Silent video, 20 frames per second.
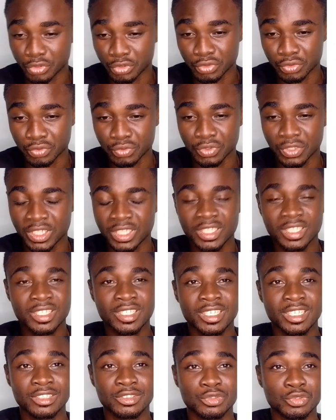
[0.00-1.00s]
through
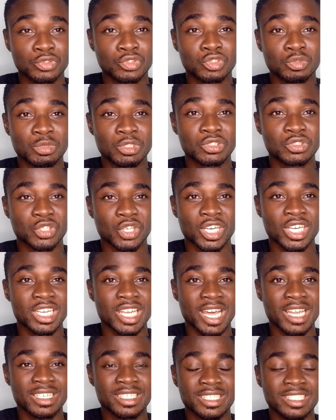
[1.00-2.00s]
and don't mean sorry
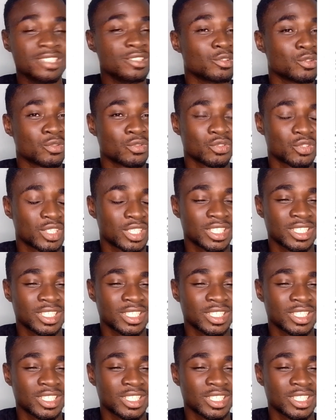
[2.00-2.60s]
that day no.